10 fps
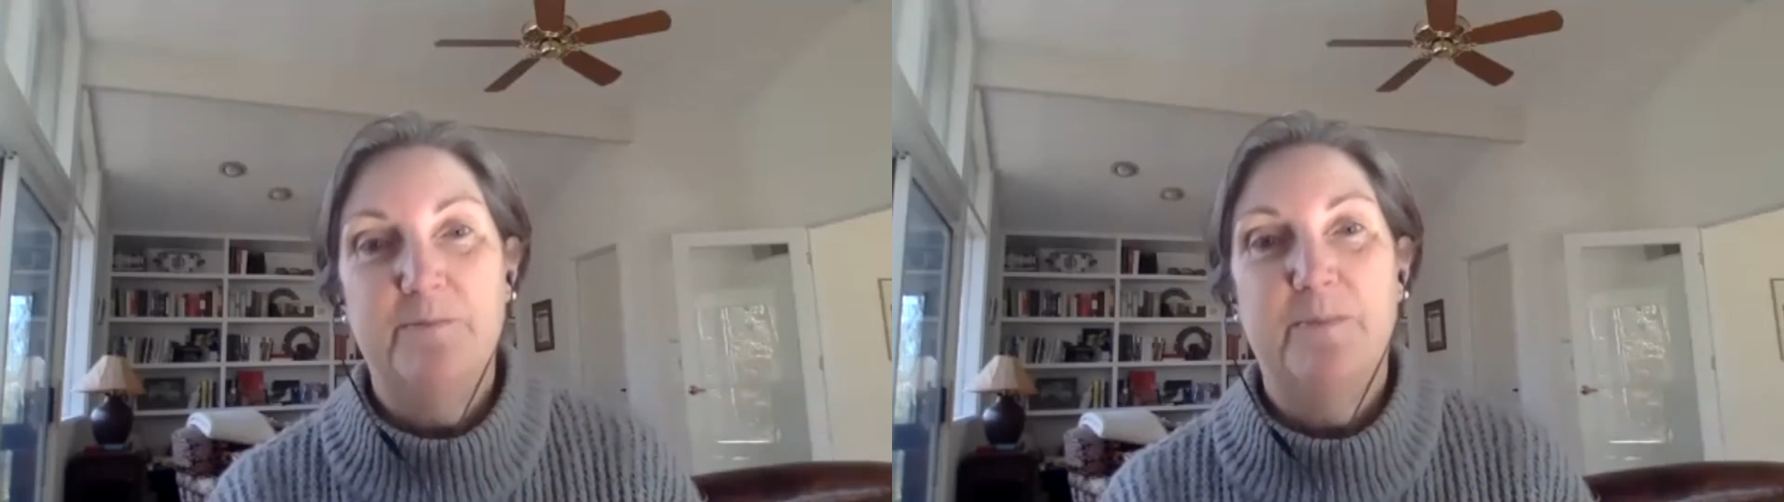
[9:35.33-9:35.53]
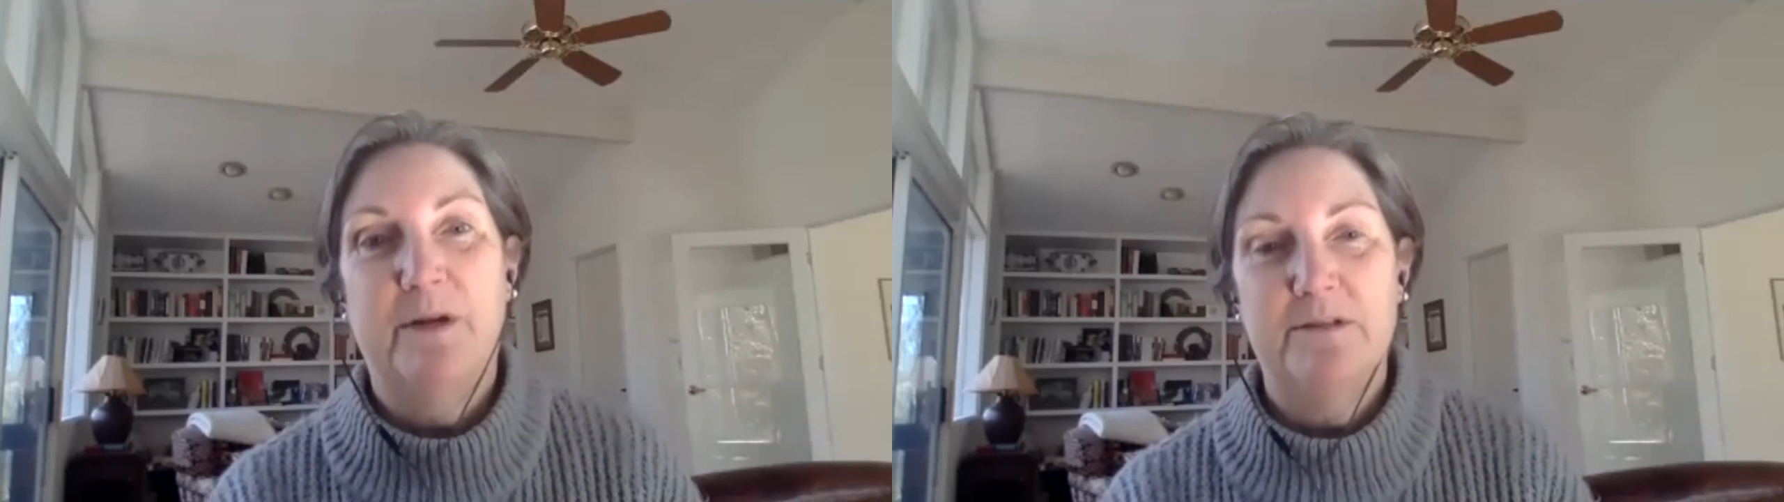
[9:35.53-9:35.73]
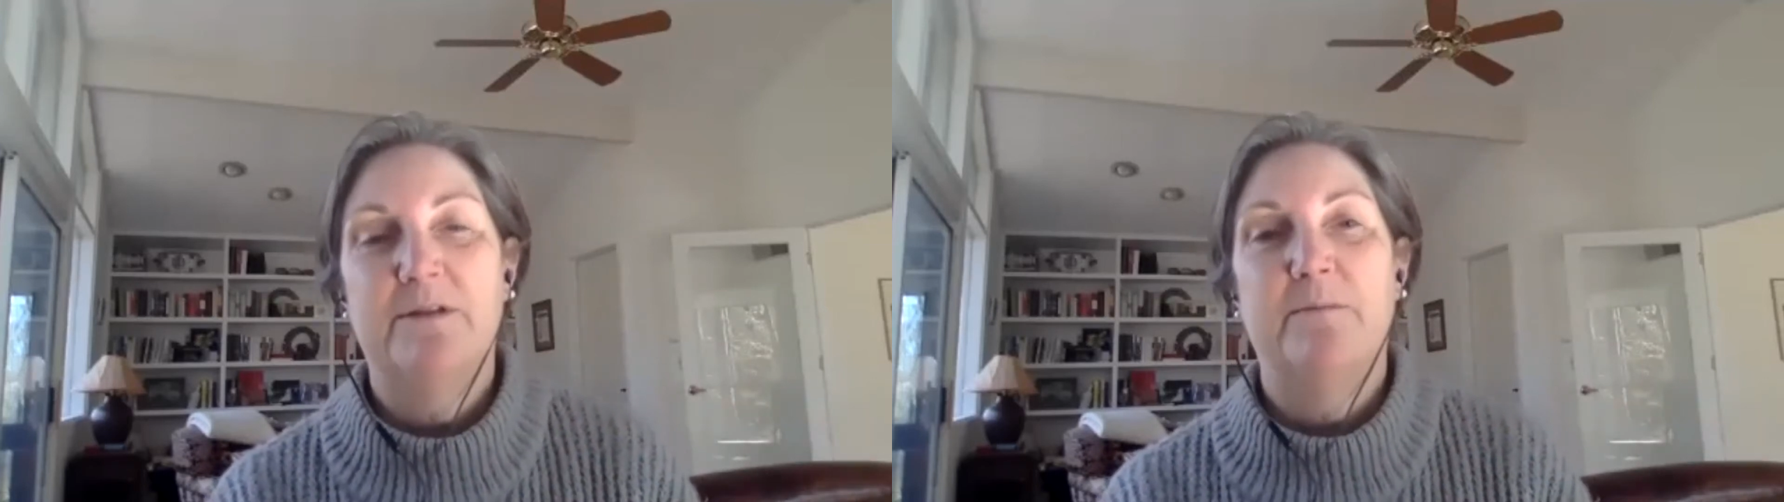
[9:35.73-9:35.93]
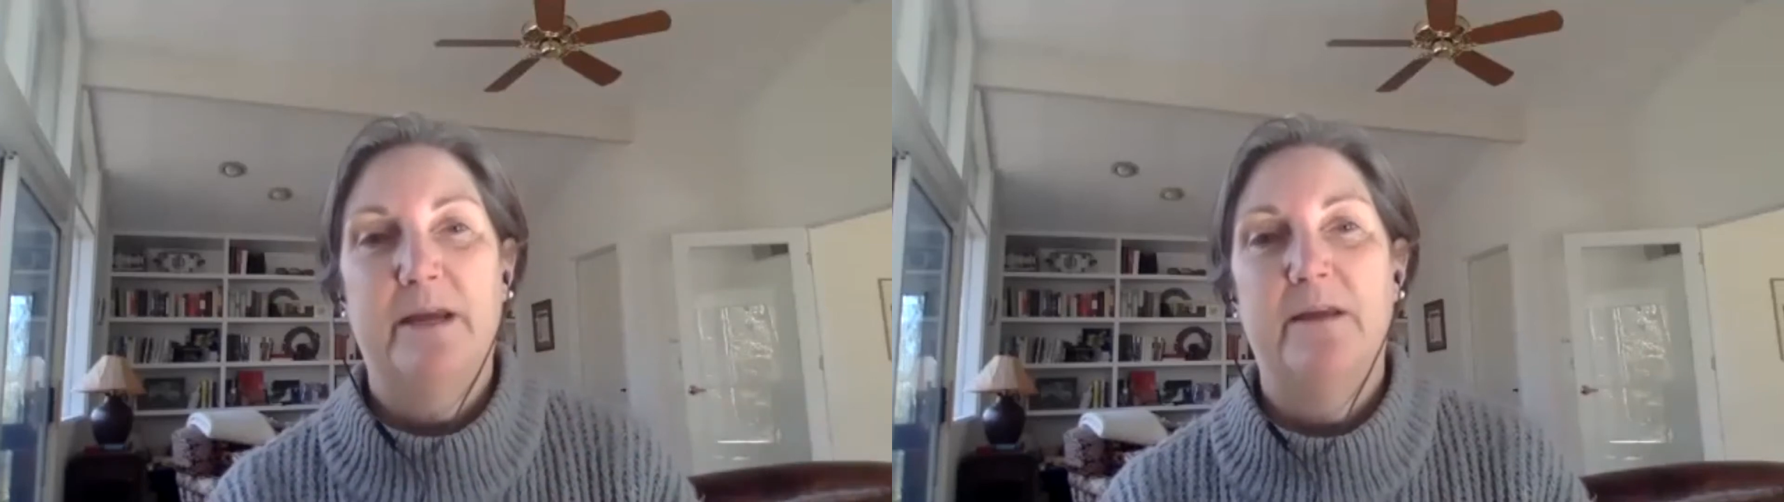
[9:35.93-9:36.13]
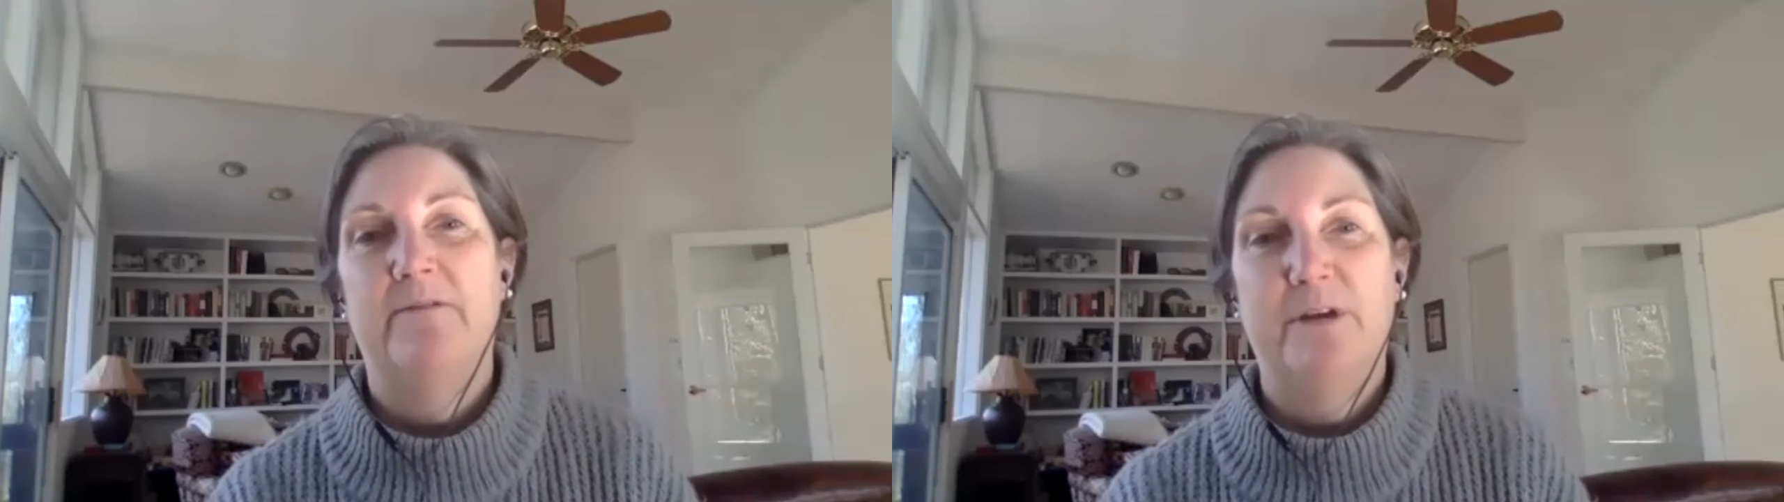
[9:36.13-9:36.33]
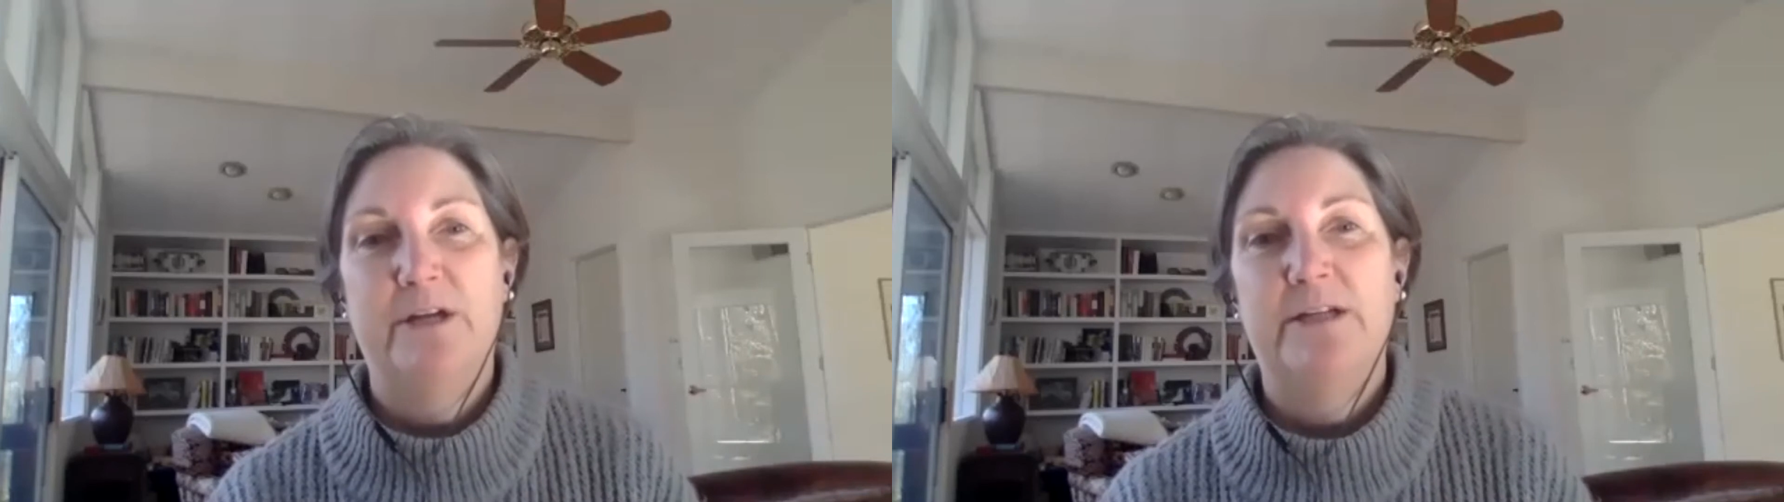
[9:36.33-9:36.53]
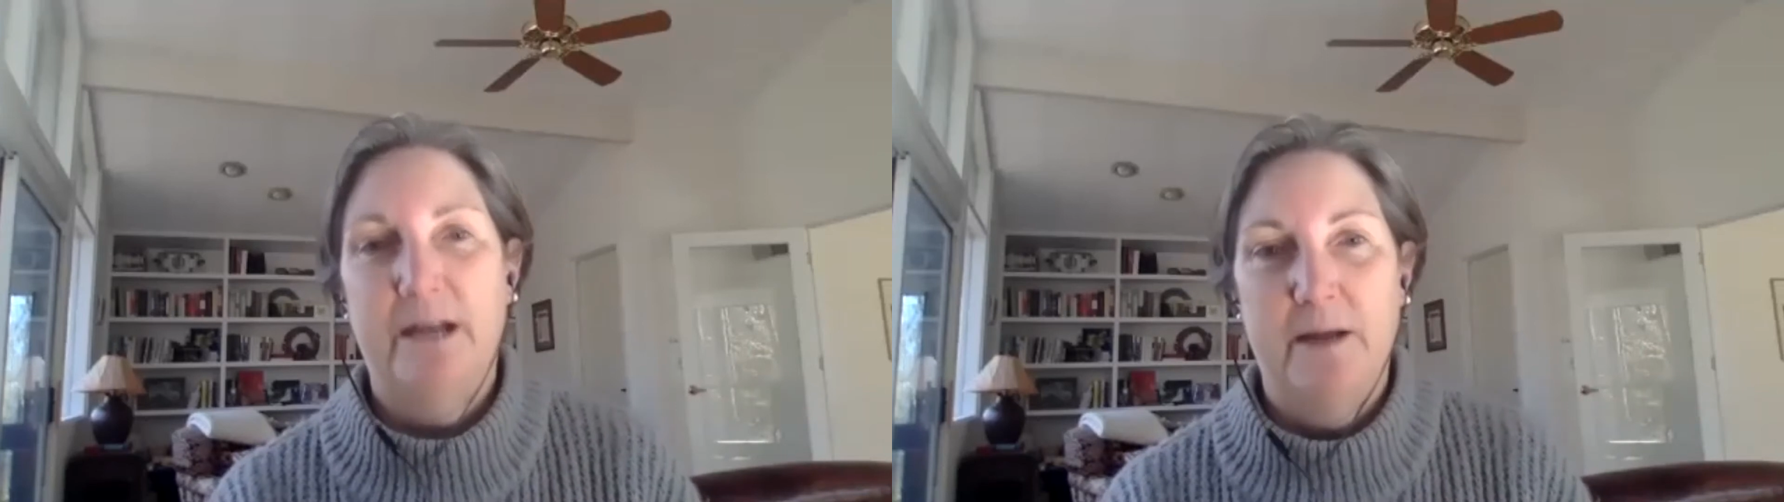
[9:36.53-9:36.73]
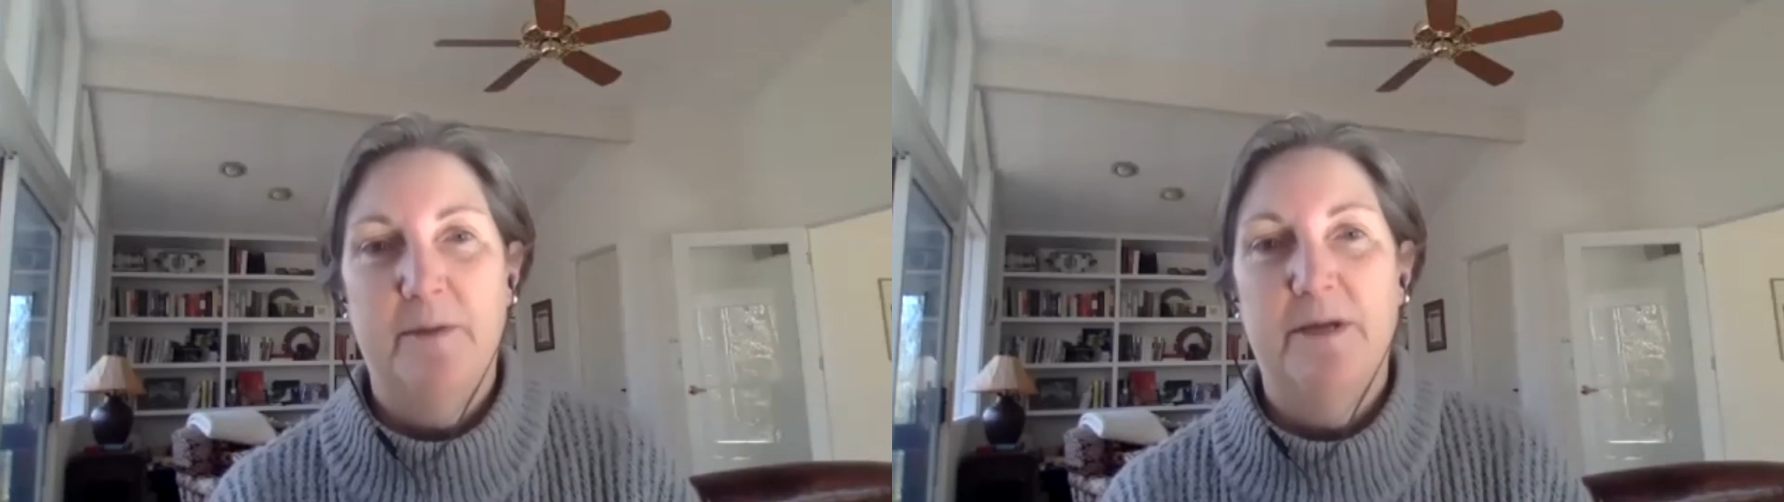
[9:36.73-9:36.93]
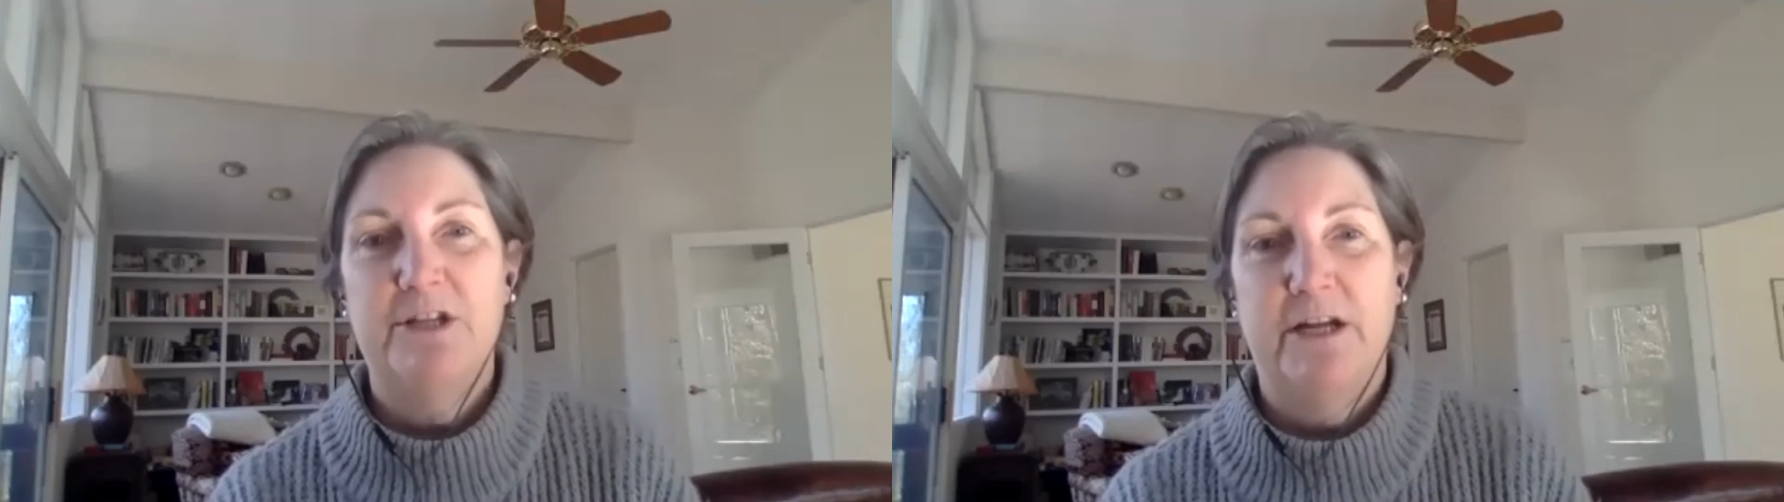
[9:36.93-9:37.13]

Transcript: but also make it a very dynamic,